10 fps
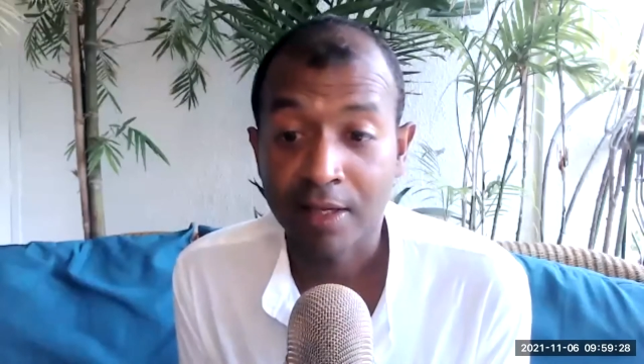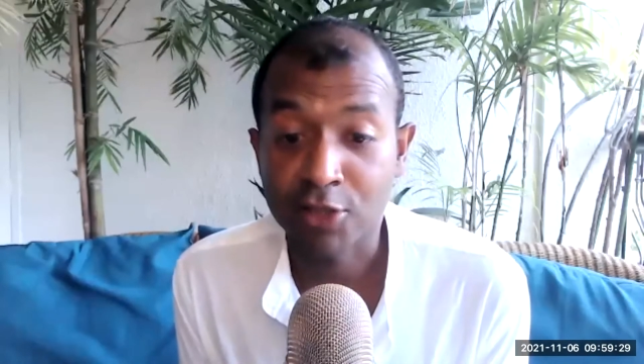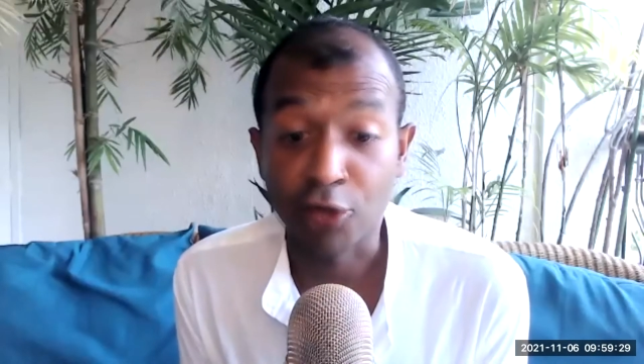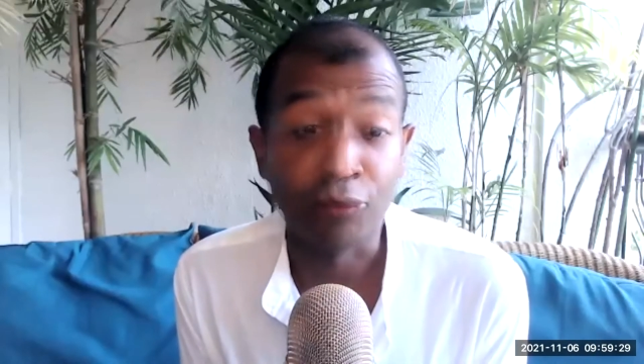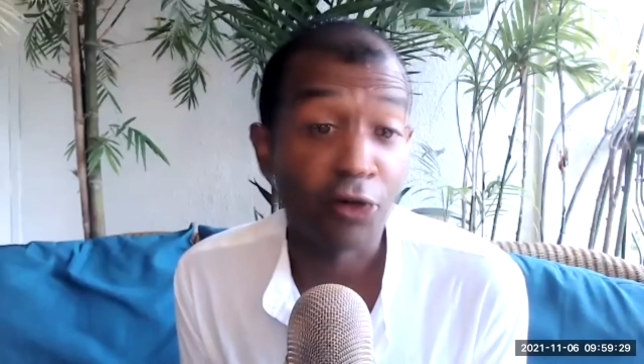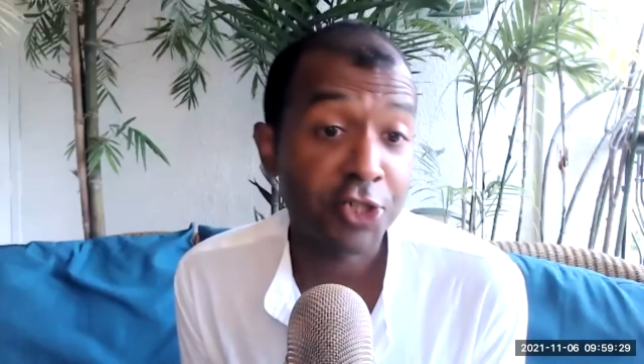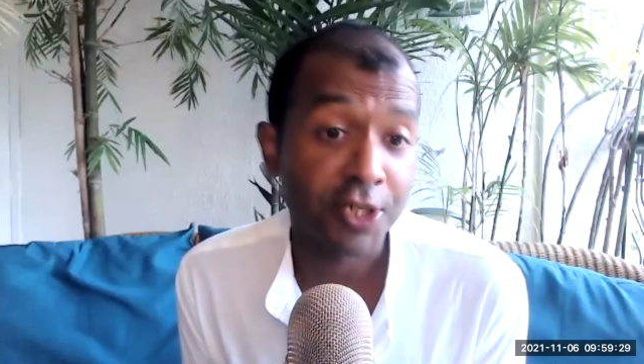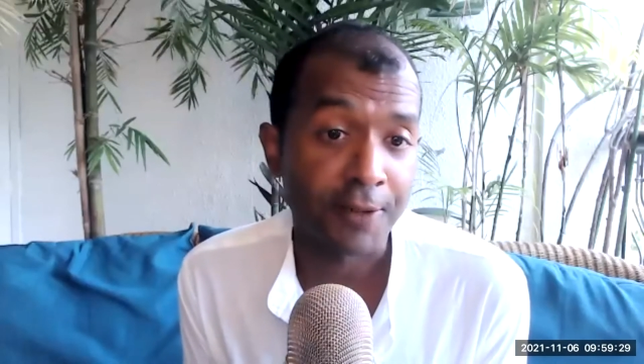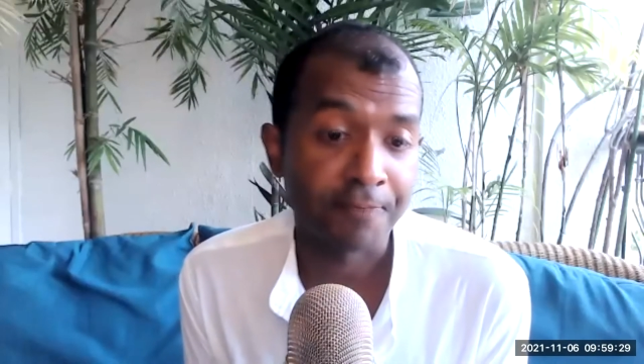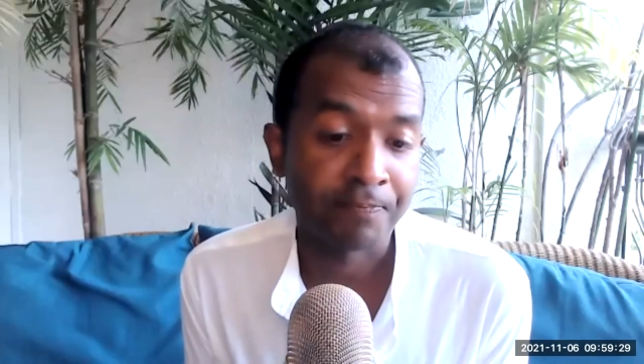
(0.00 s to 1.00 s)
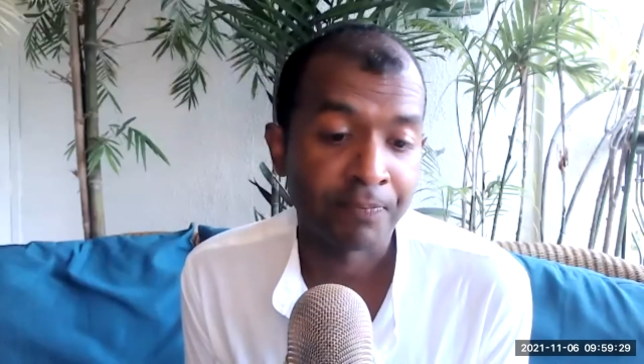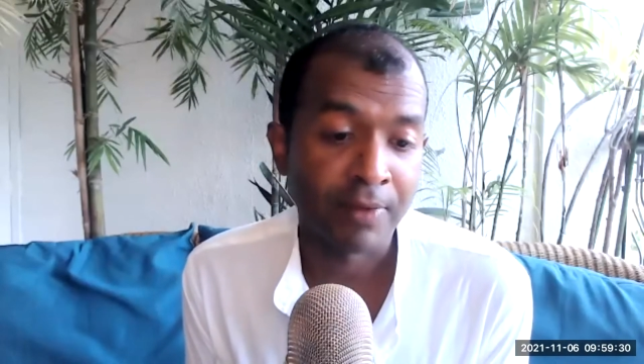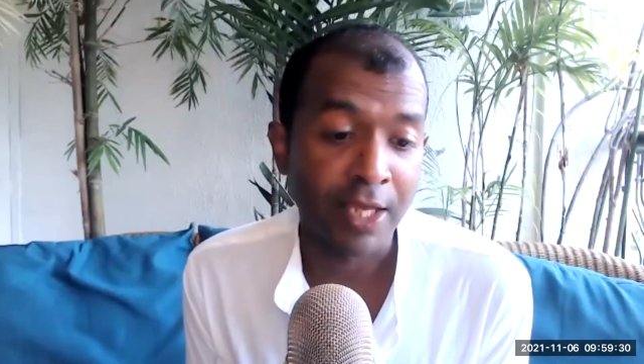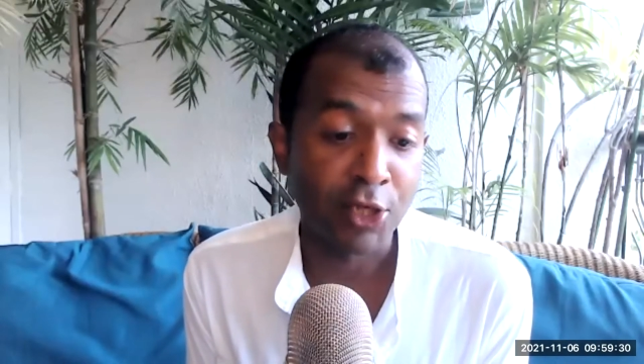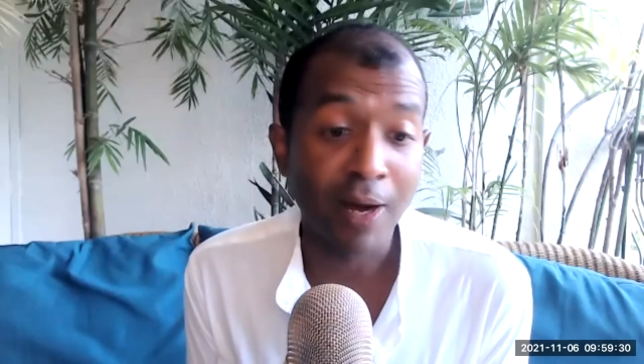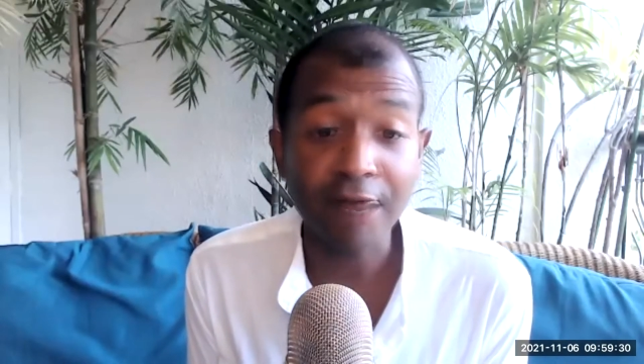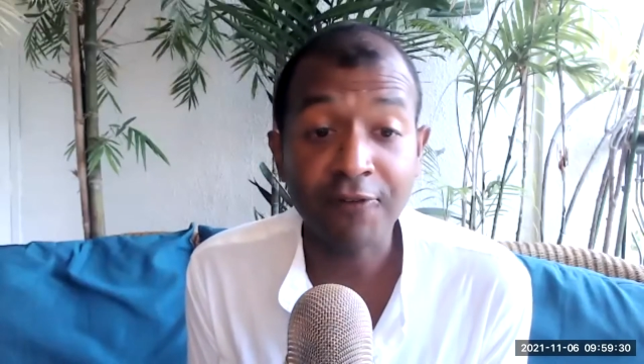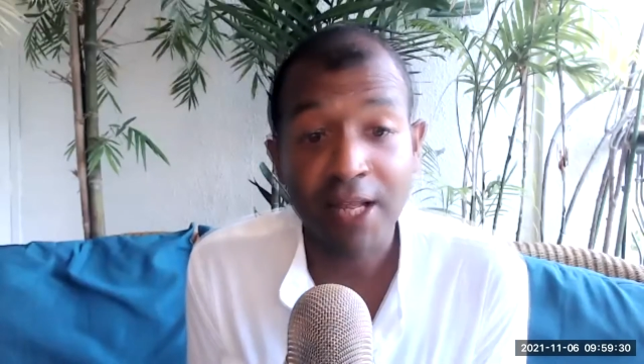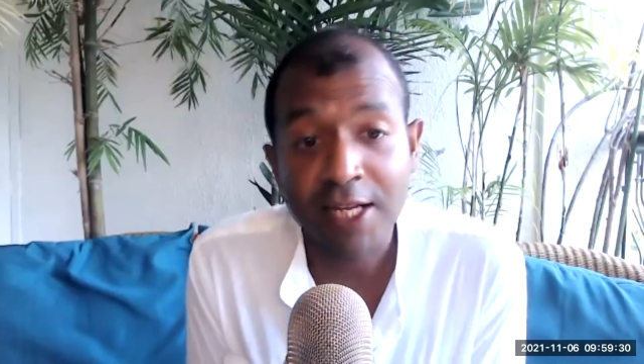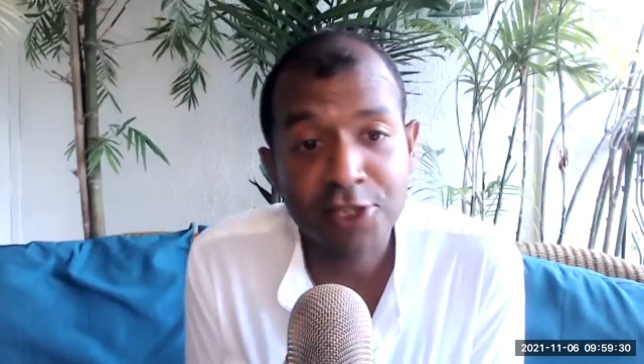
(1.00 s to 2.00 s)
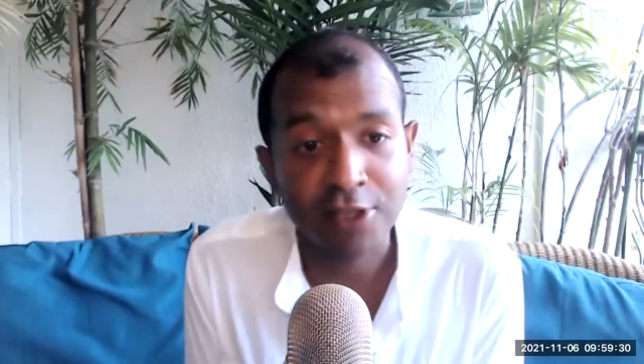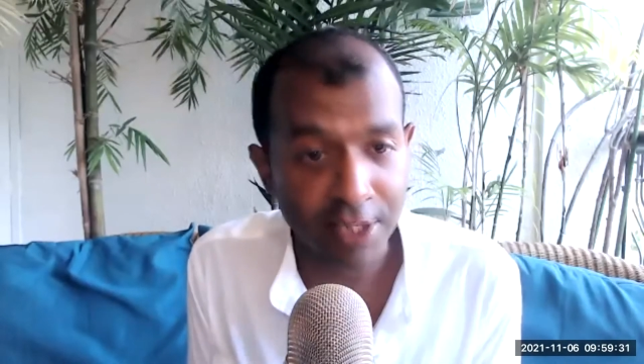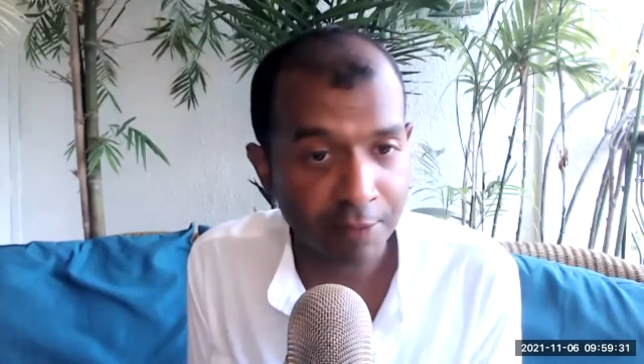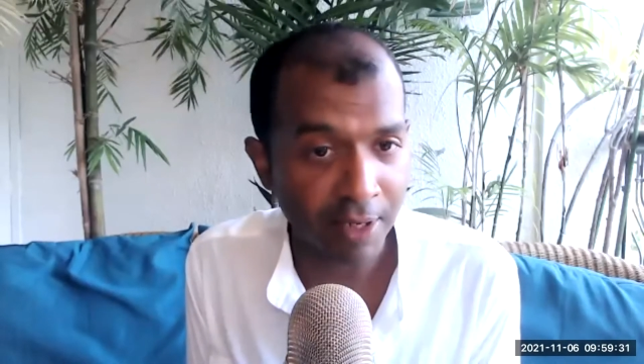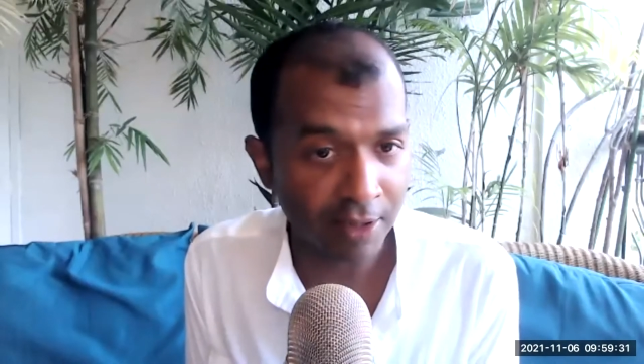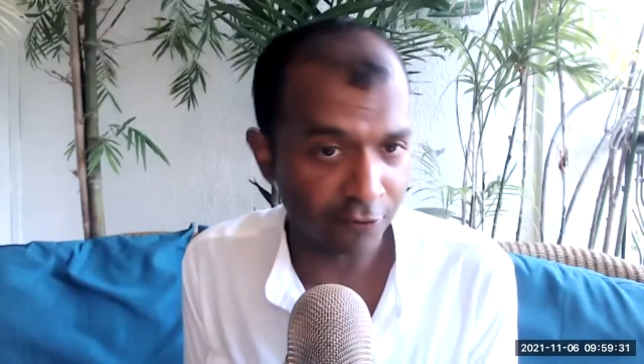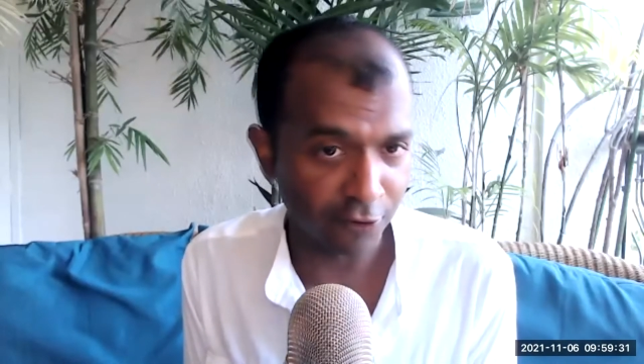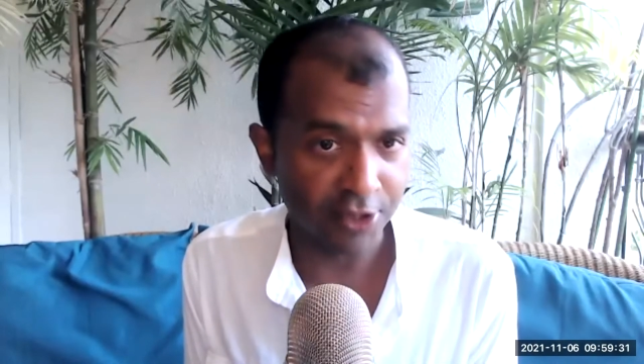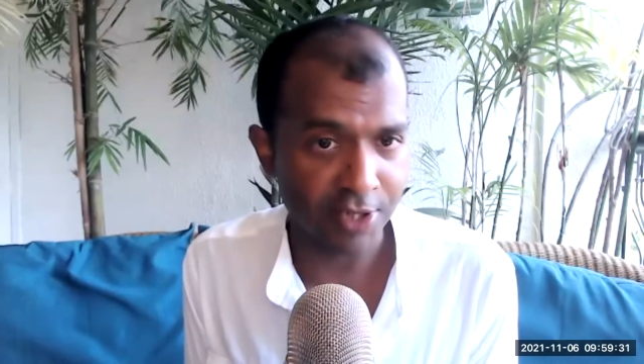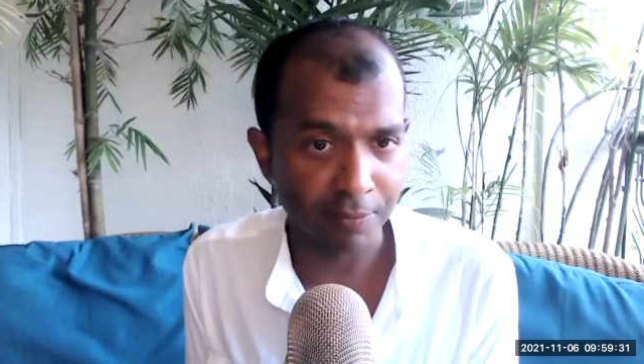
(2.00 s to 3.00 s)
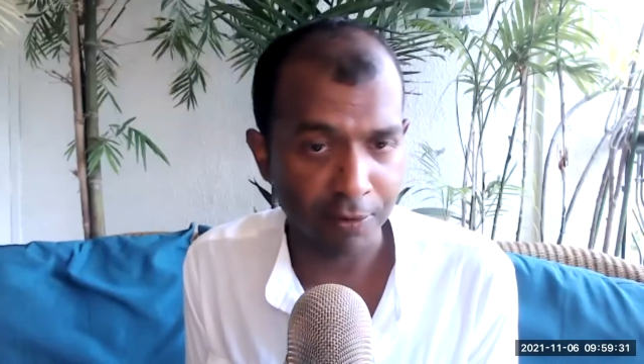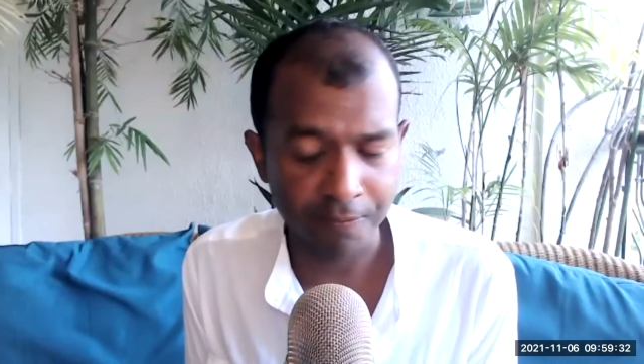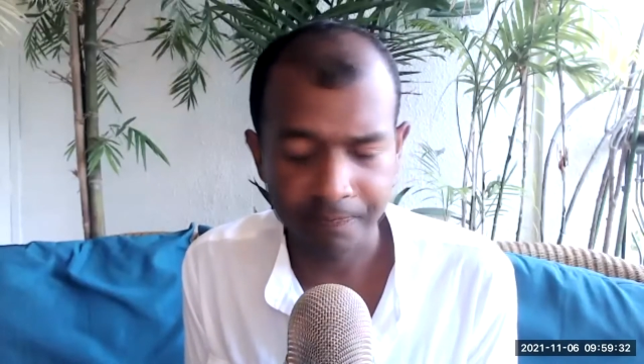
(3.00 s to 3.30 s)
so fortunate that you are financially independent, for example,